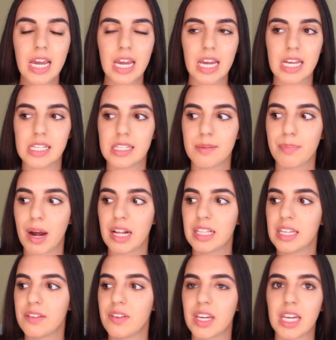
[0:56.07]
Is it by
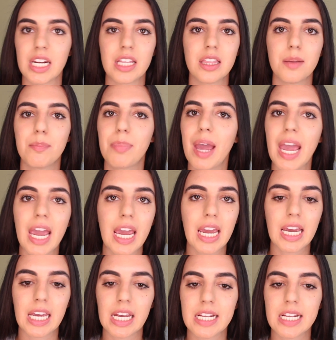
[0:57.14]
leaving it in the bank?